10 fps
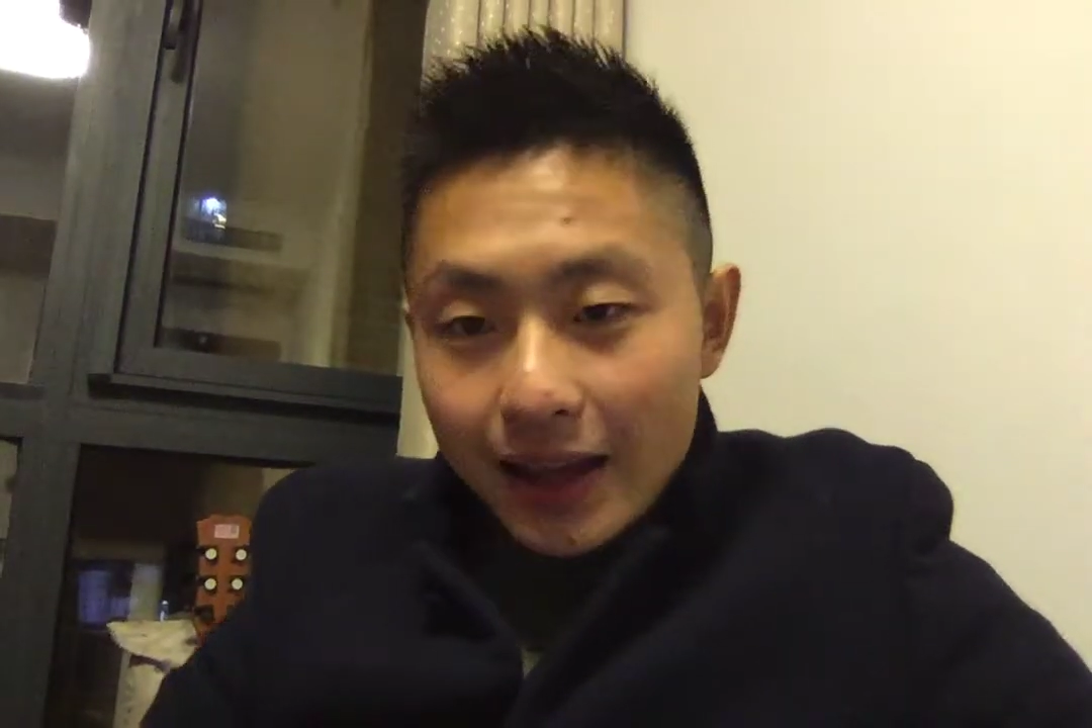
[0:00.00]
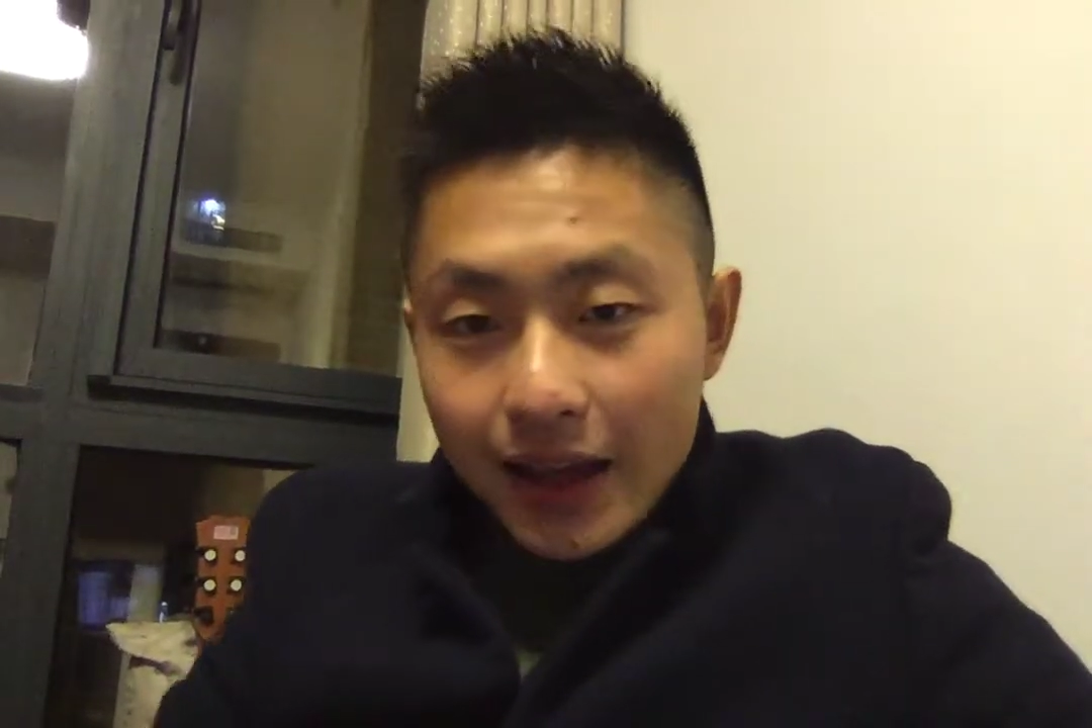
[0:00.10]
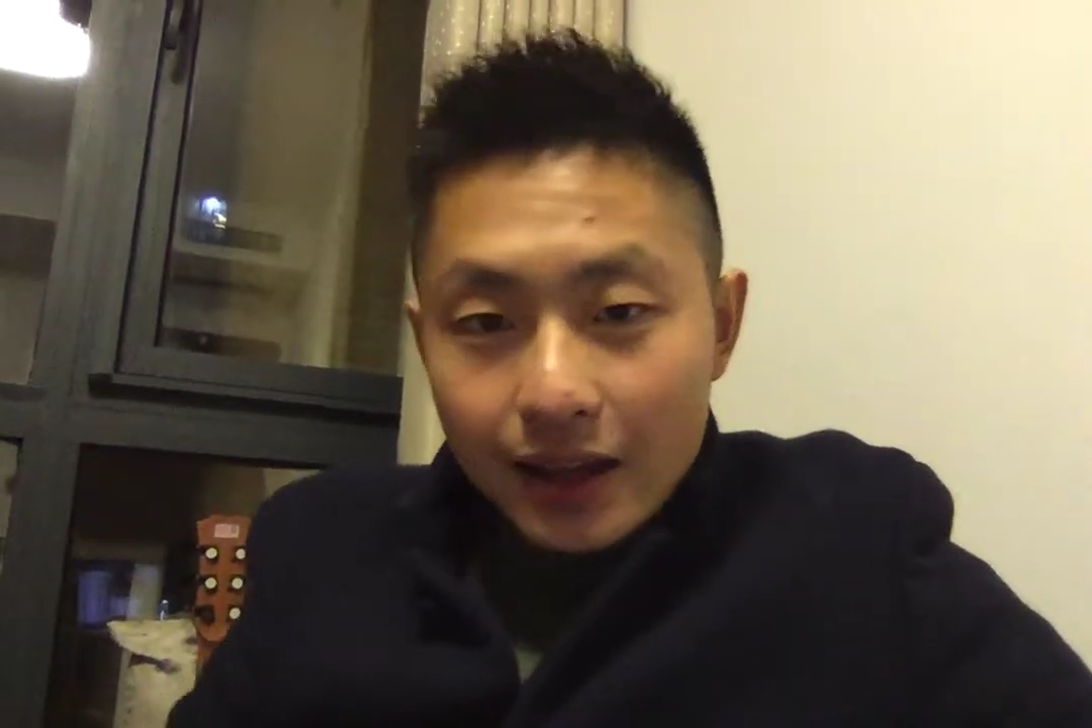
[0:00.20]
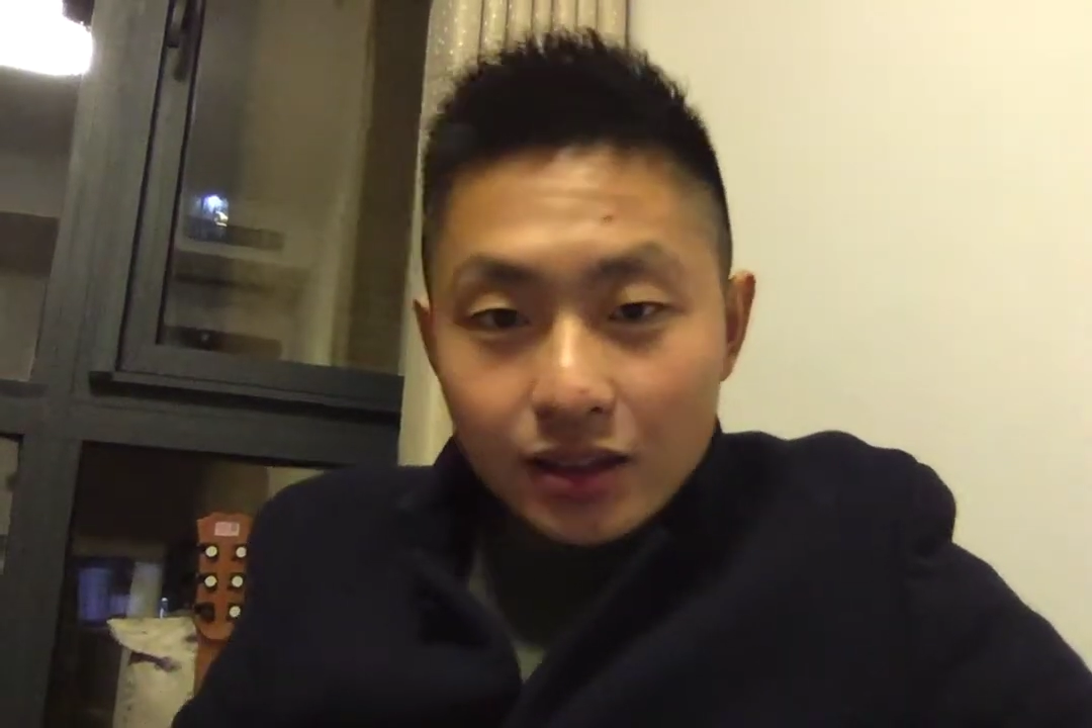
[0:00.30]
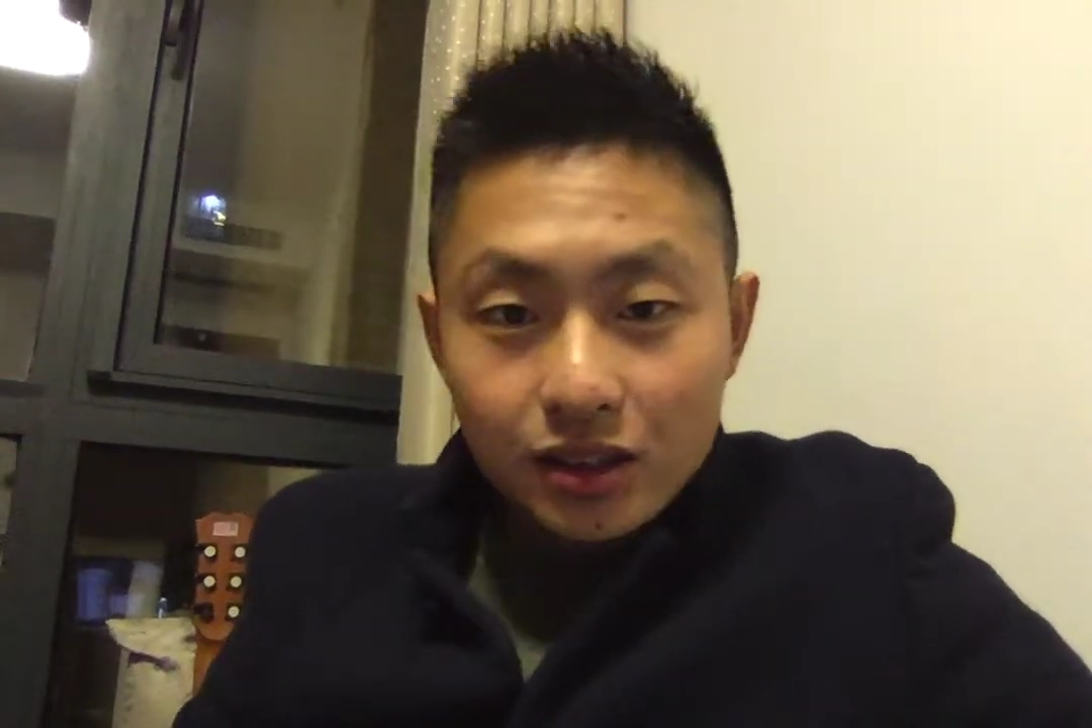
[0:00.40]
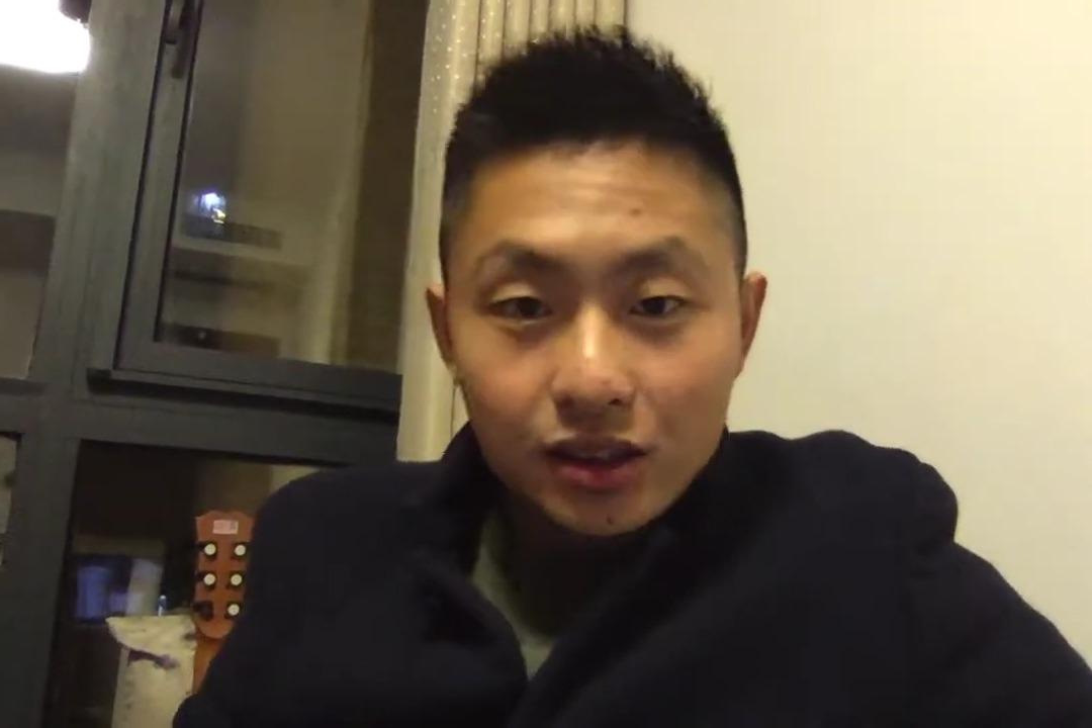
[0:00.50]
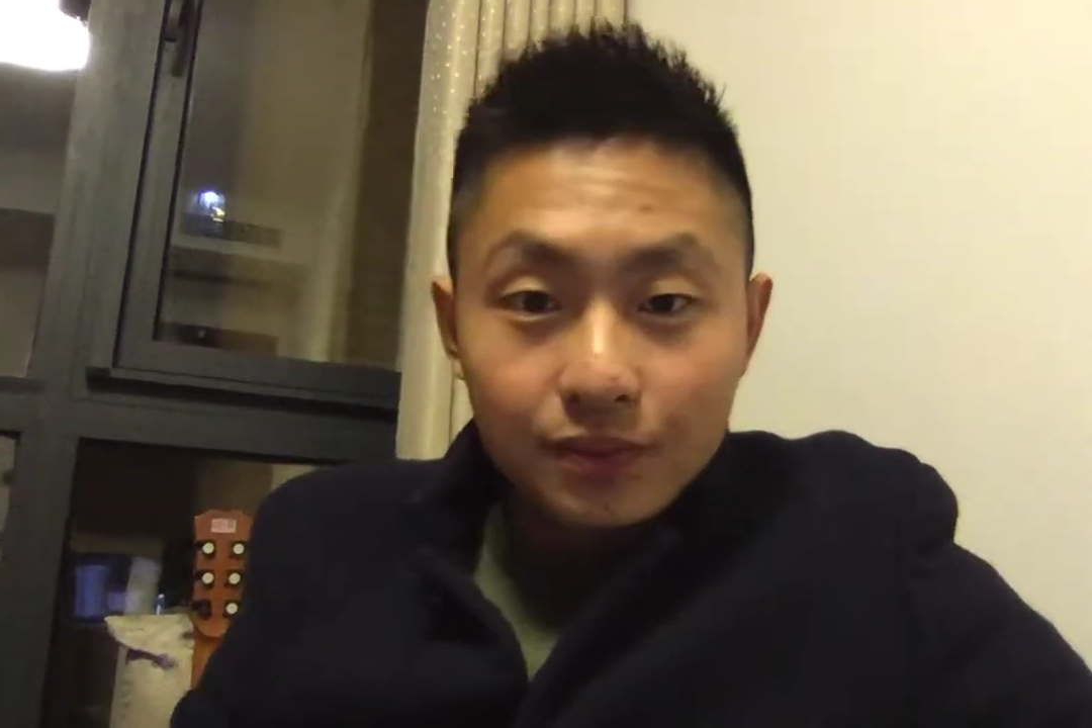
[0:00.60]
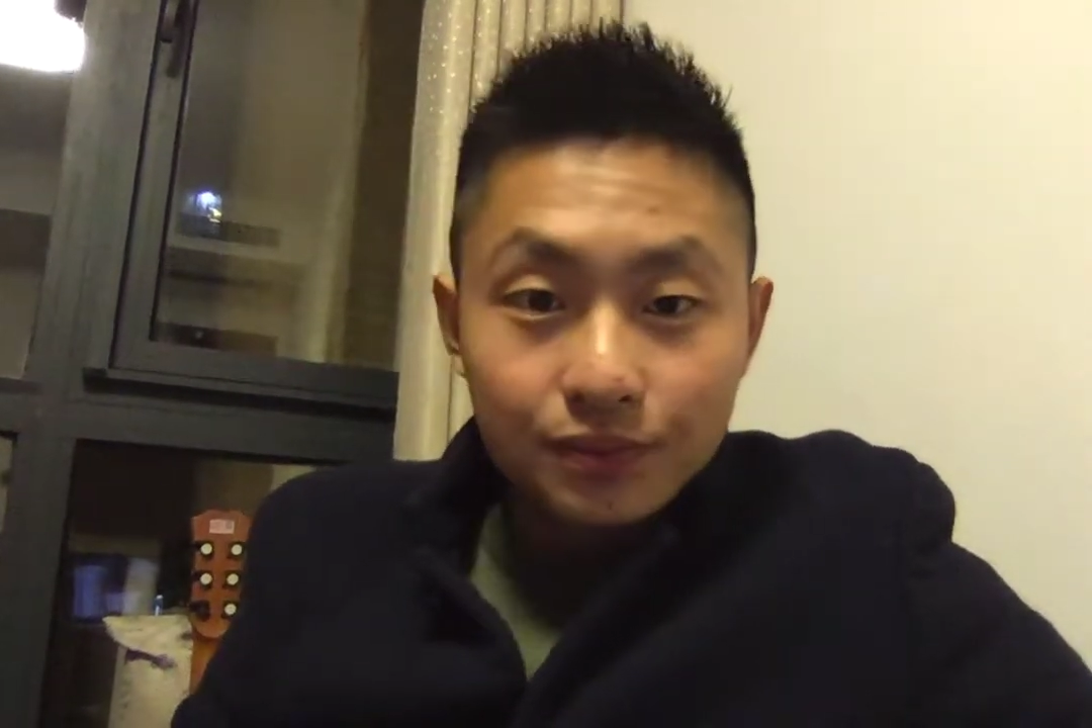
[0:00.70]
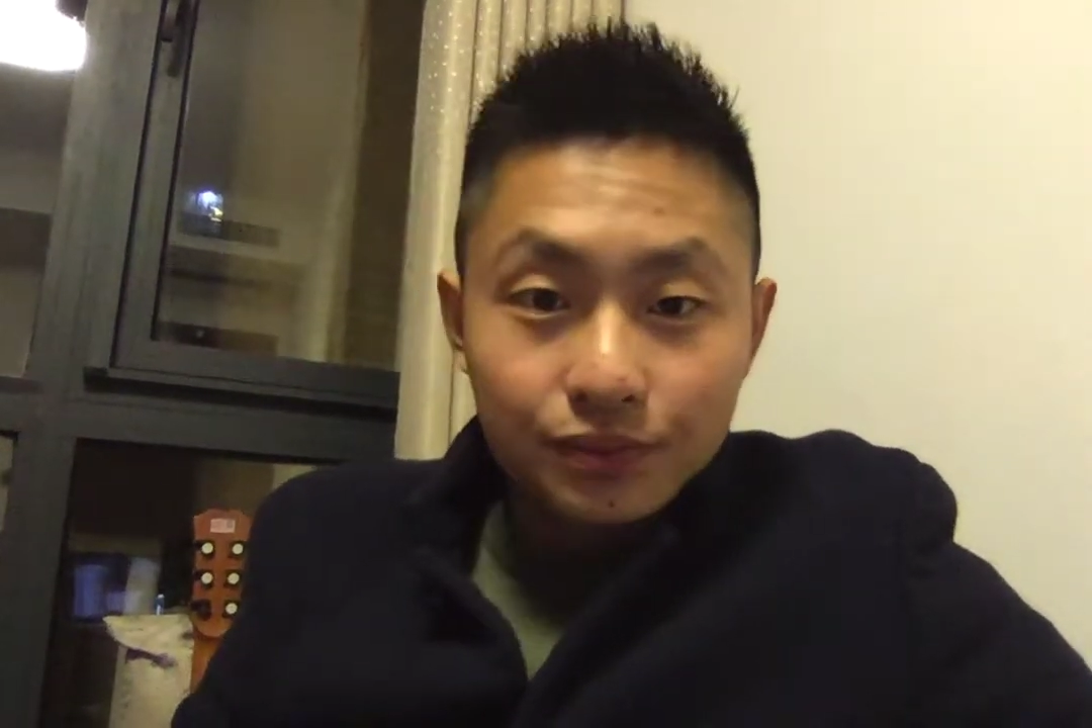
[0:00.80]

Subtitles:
case,